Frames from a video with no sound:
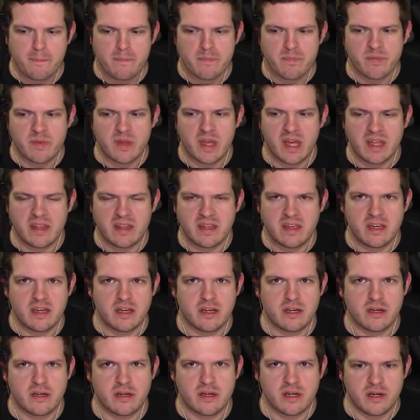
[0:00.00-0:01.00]
And
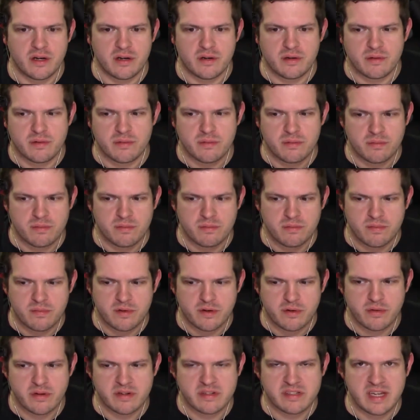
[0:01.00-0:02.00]
then,
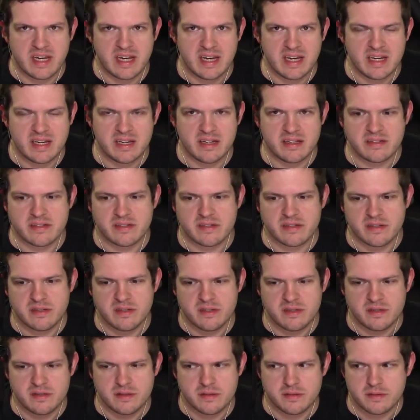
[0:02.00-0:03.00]
Chris Hayes
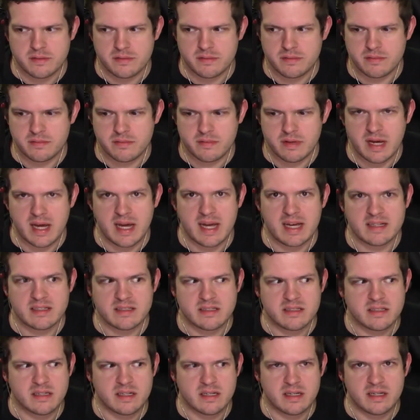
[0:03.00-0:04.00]

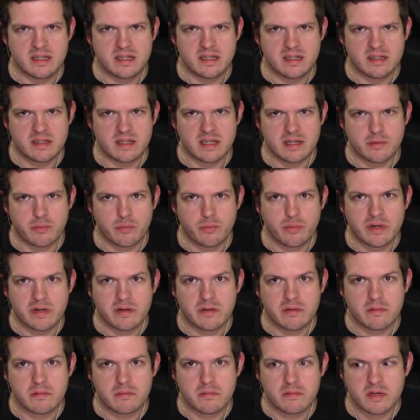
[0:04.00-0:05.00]
asks, like, what,
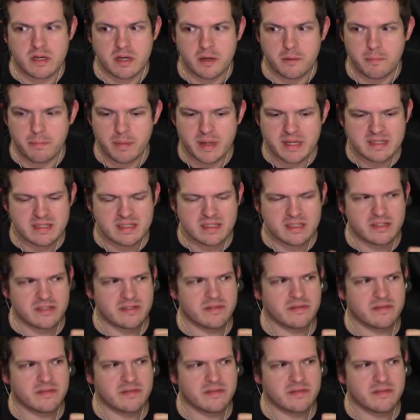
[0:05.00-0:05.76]
basically just